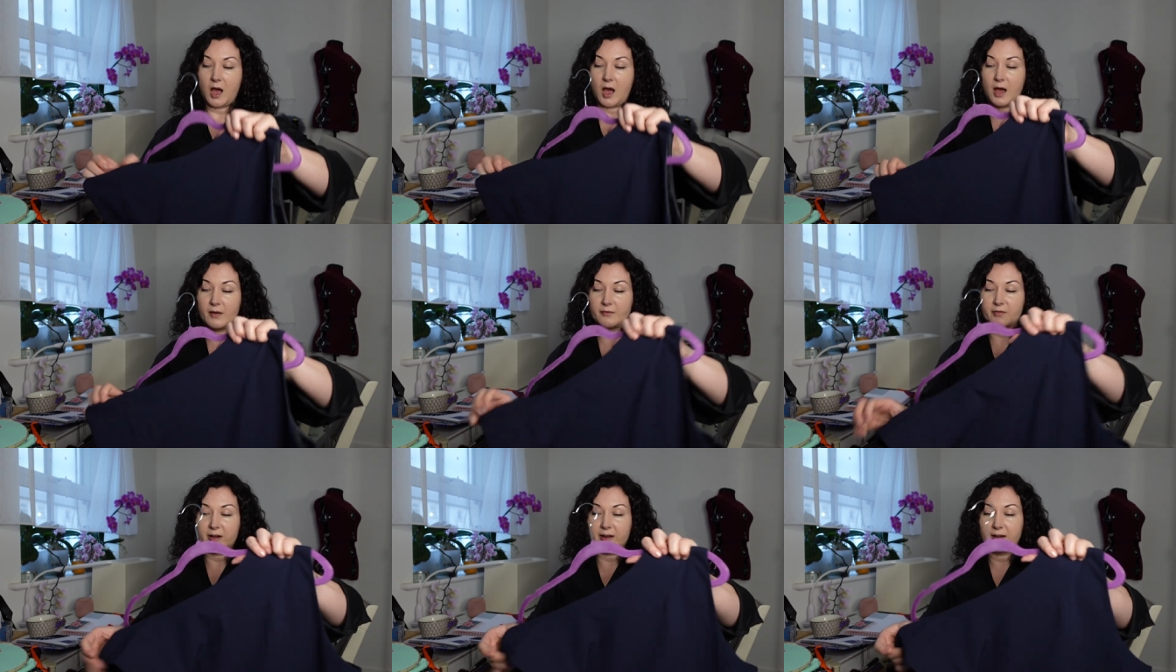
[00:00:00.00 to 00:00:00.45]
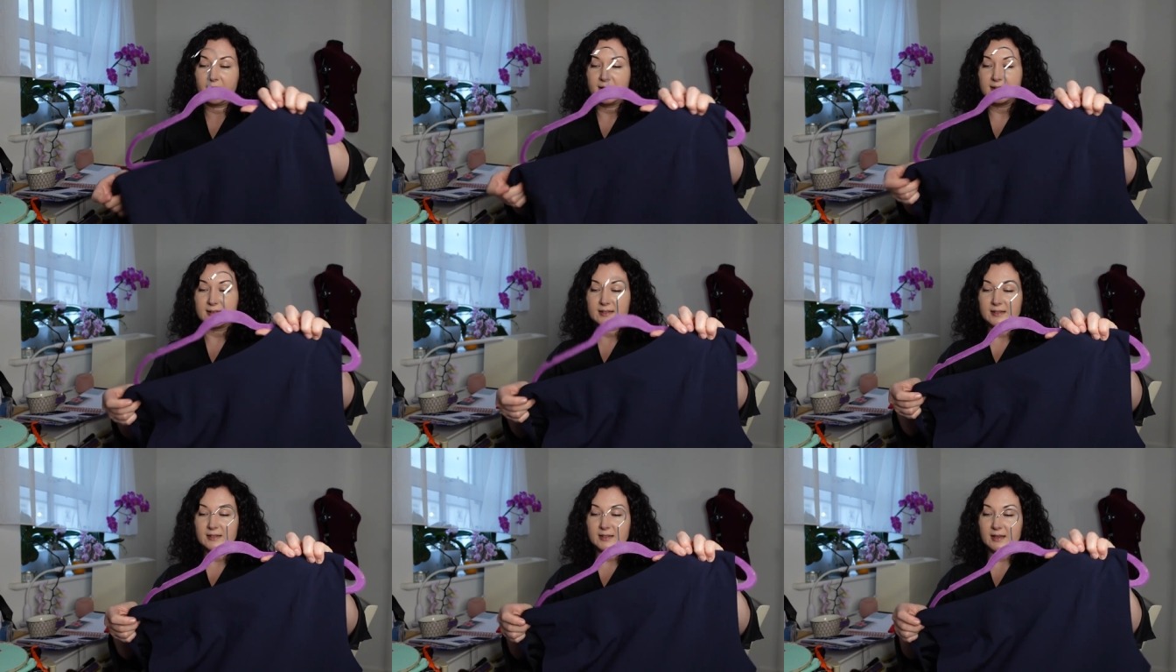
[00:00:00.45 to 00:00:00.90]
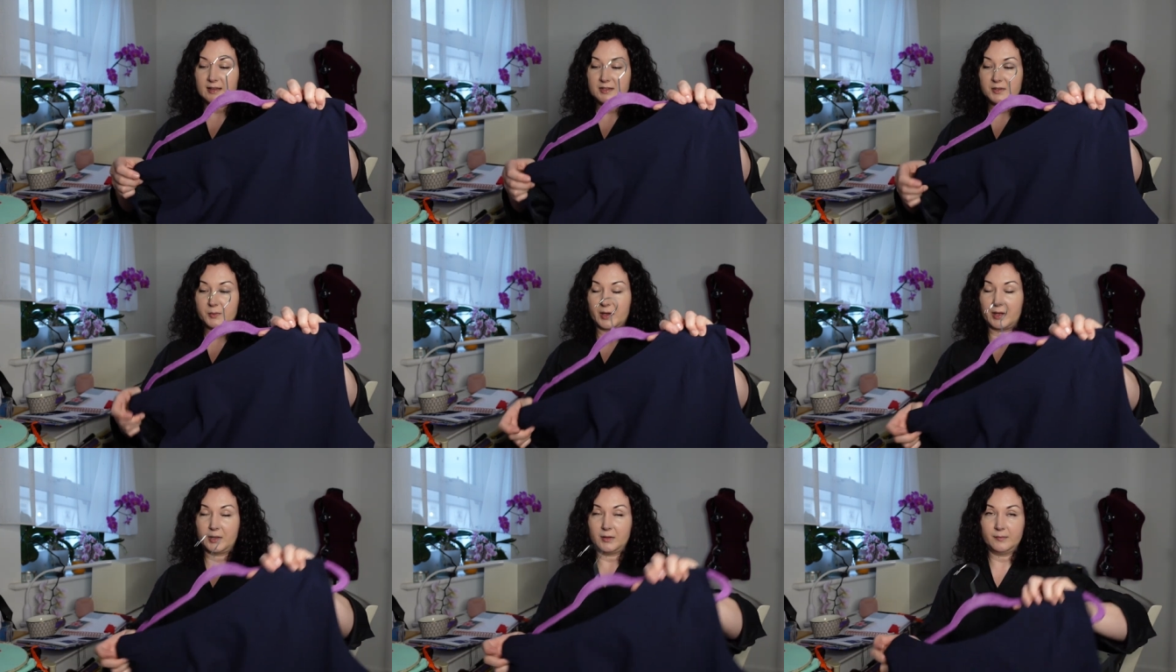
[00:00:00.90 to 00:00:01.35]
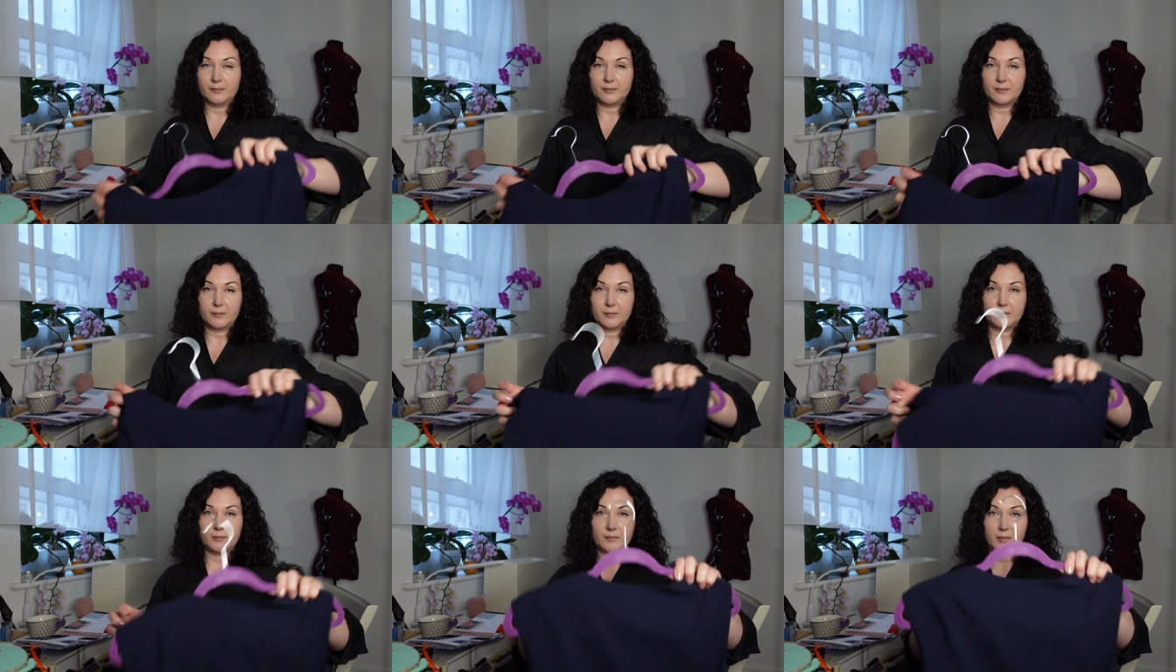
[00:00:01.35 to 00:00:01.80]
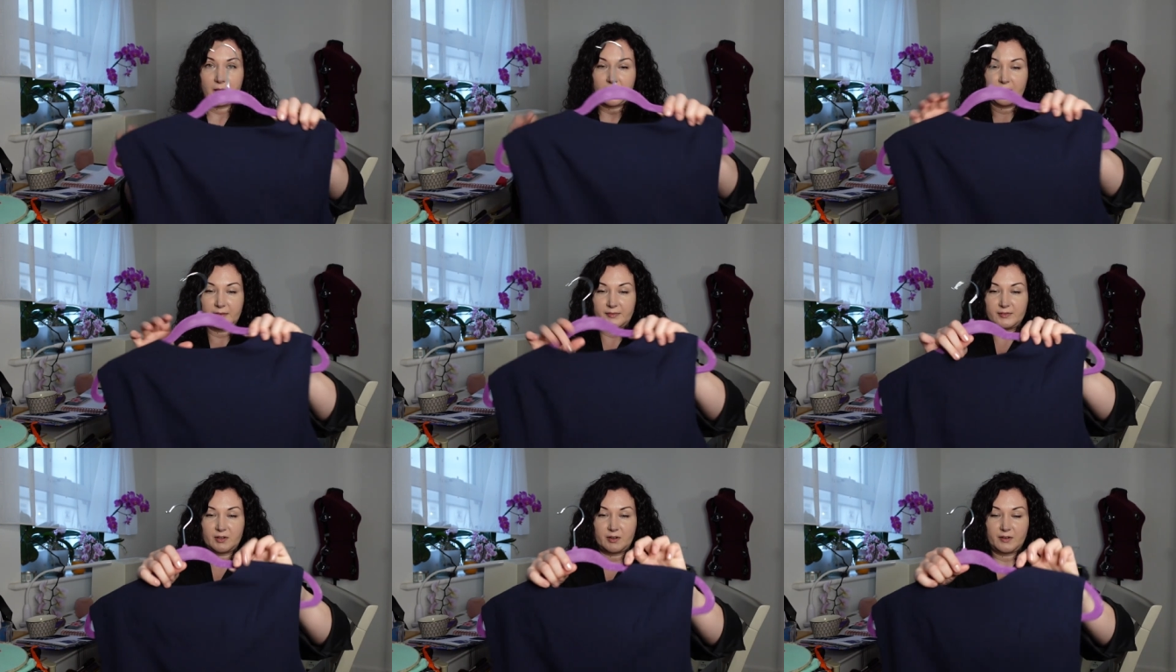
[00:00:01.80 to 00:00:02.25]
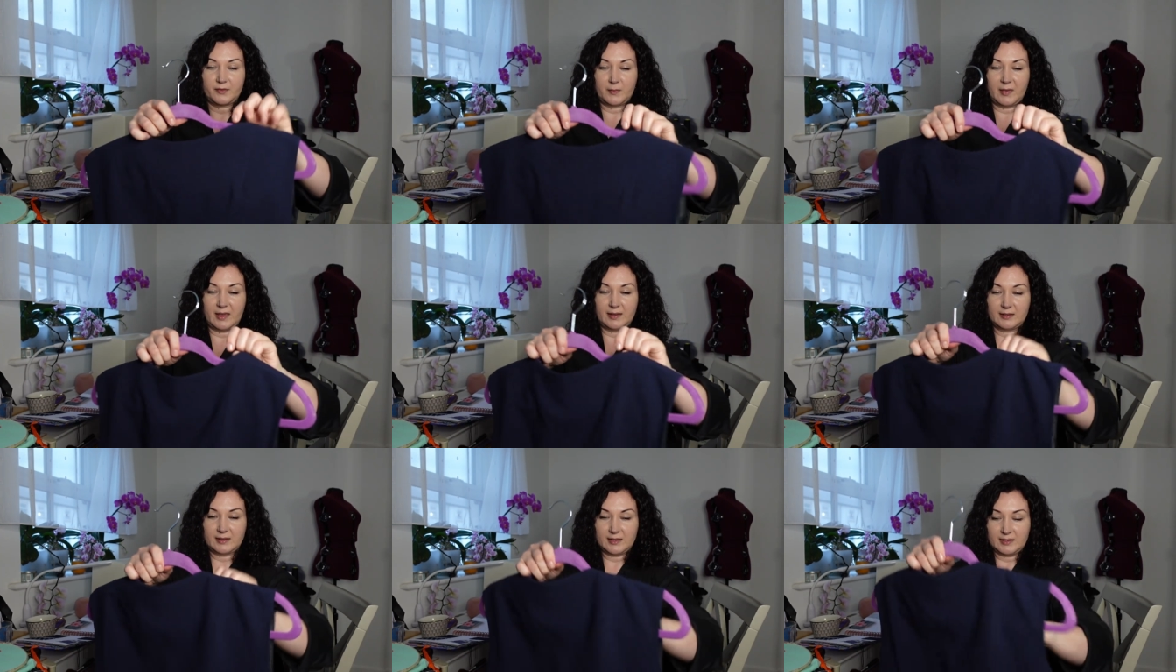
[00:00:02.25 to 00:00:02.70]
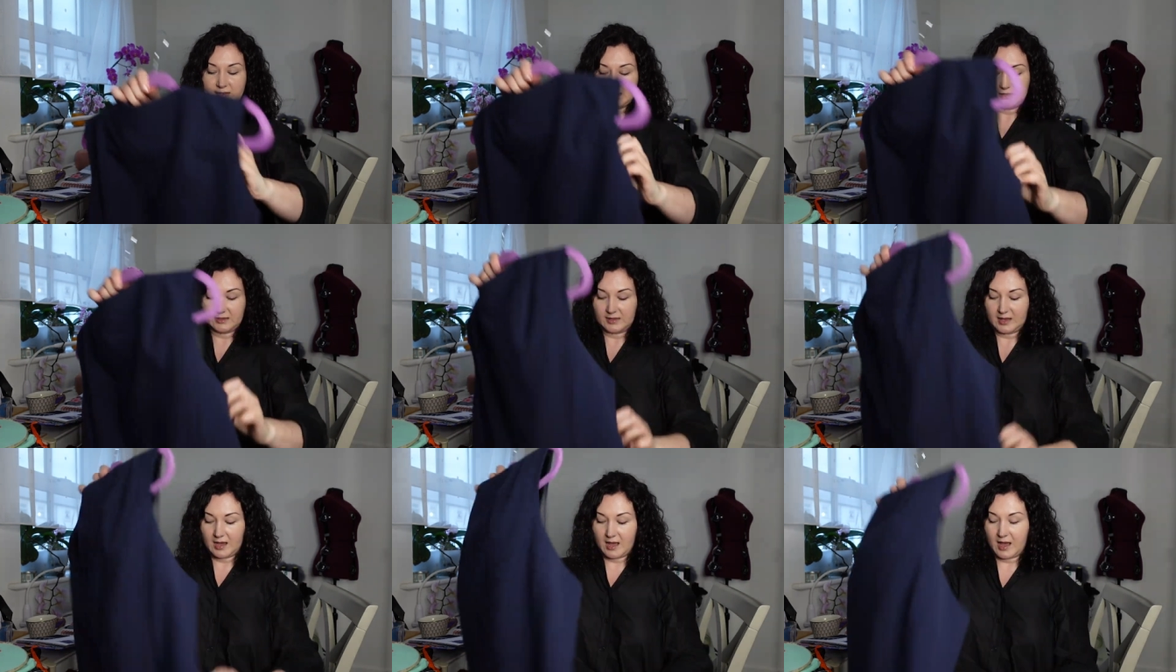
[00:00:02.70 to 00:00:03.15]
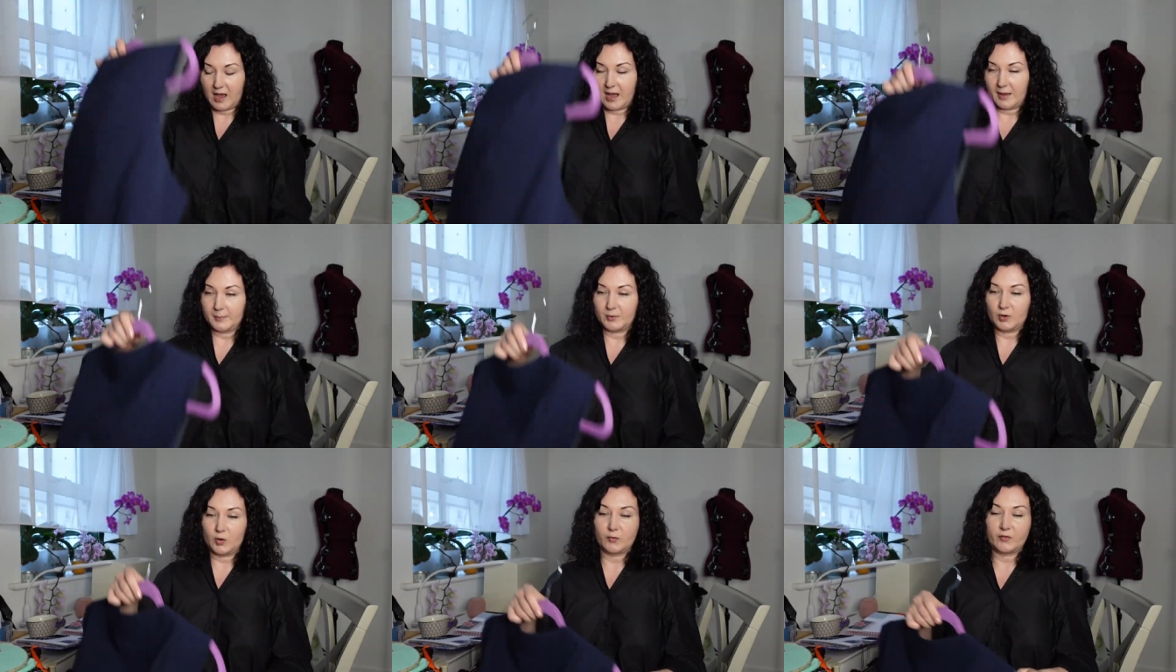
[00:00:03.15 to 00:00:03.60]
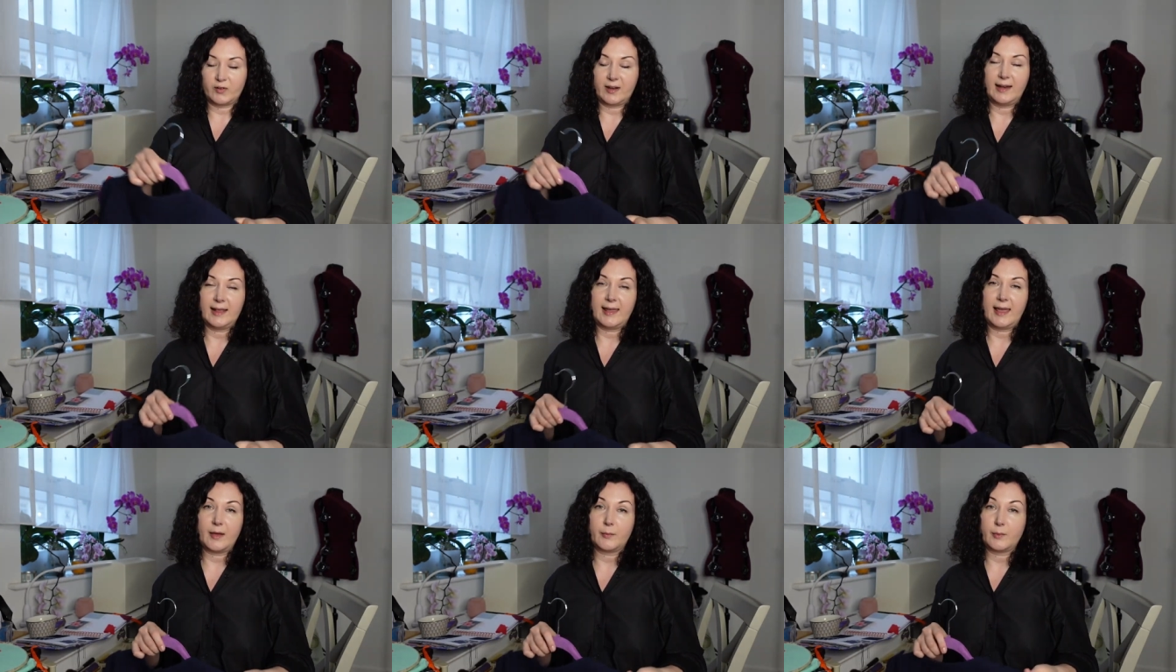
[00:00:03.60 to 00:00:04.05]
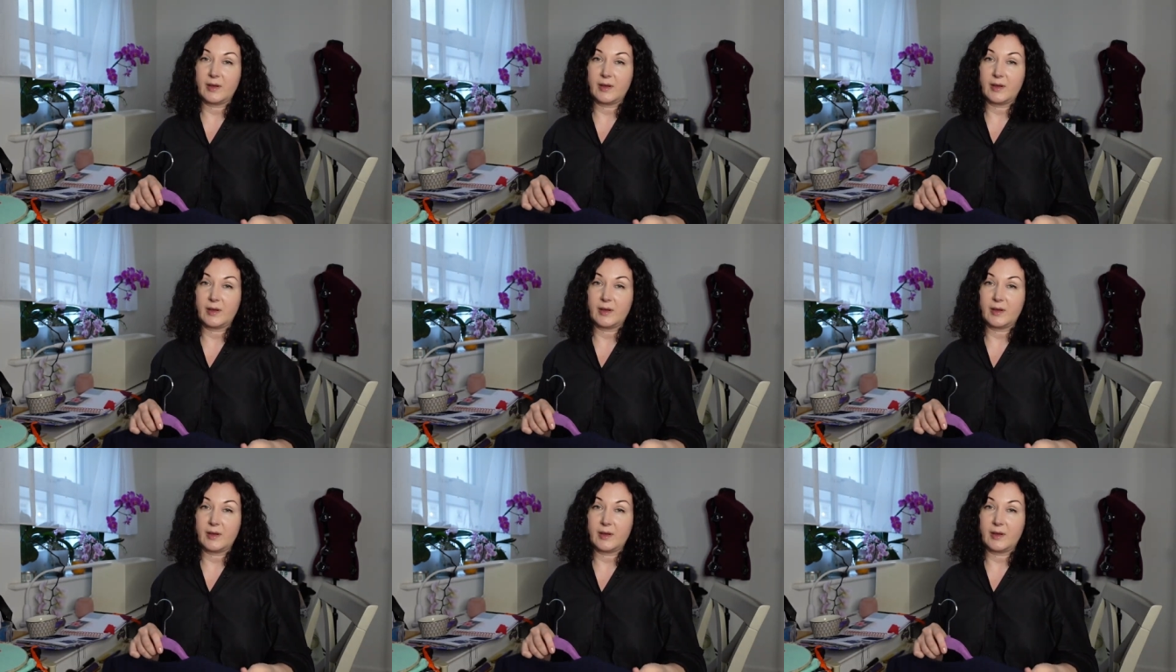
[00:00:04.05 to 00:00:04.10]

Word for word: I've realized as well after I've made this that I'm not really a